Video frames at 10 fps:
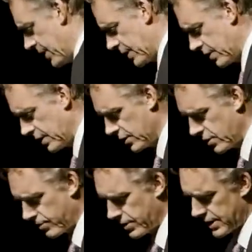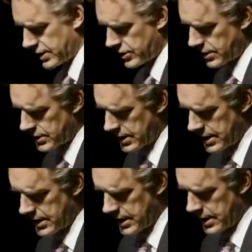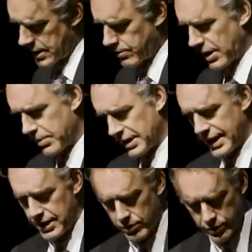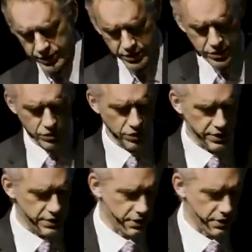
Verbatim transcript: thing to the interpretations that might be laid out on these stories.